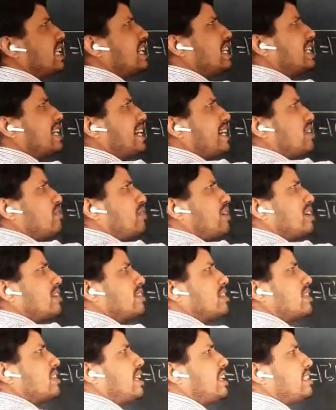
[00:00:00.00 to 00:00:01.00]
the entire
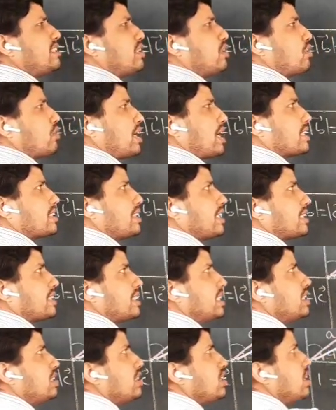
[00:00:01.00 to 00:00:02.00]
vector lies along
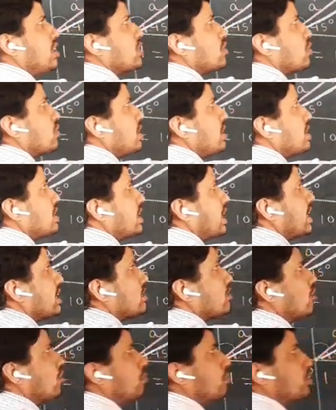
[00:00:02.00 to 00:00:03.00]
x-axis, so its
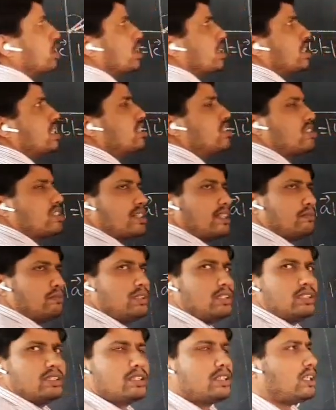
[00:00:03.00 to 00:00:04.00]
x component is
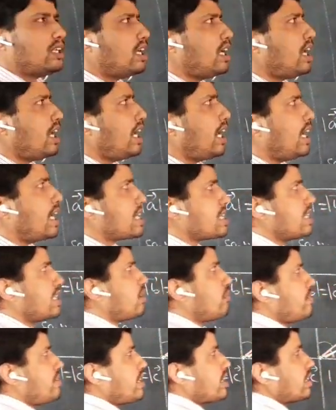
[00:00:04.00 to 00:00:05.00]
10 meter, and
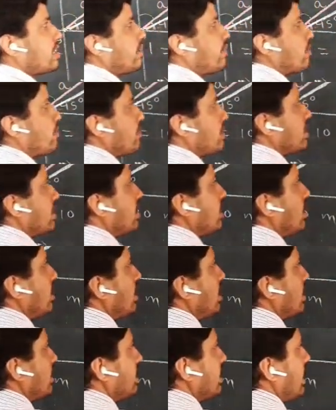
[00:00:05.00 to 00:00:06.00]
then we are left
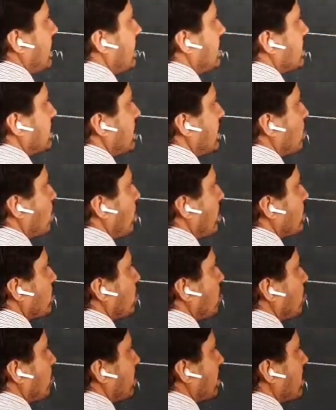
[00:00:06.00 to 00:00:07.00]
with the x and y
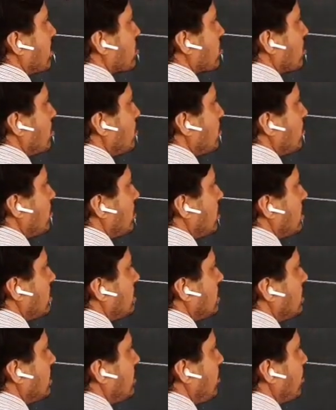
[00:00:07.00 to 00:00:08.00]
components of
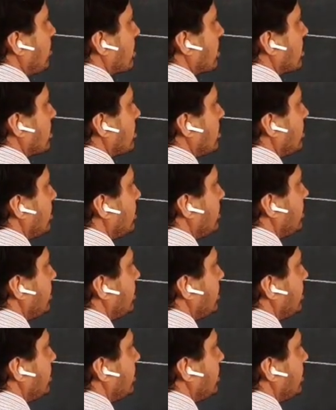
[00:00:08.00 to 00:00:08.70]
c vector.